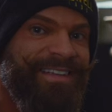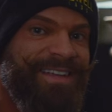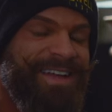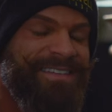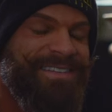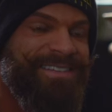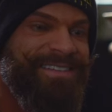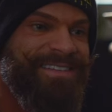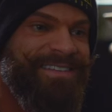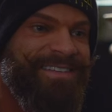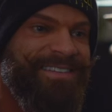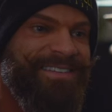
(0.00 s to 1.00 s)

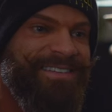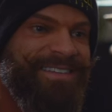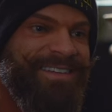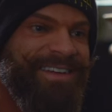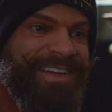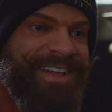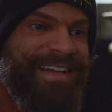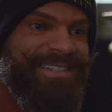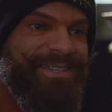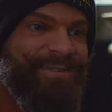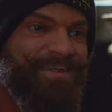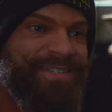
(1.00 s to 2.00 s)
That's
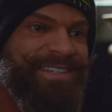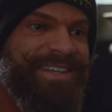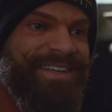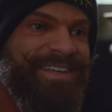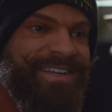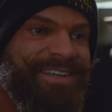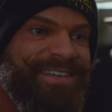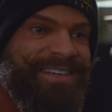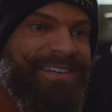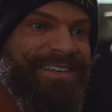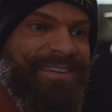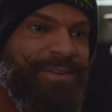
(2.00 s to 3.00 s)
Classic Physique
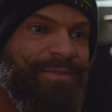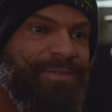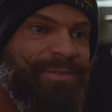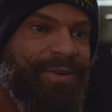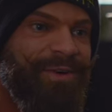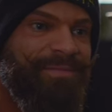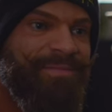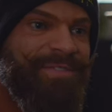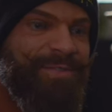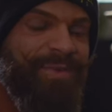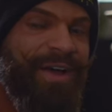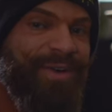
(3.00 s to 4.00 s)
from
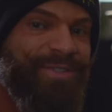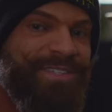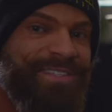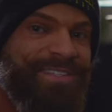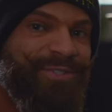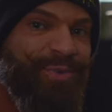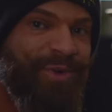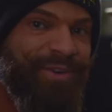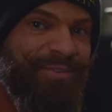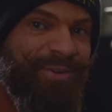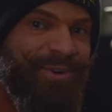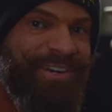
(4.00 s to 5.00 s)

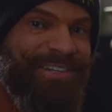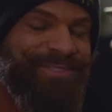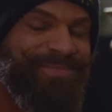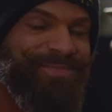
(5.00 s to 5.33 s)
2024.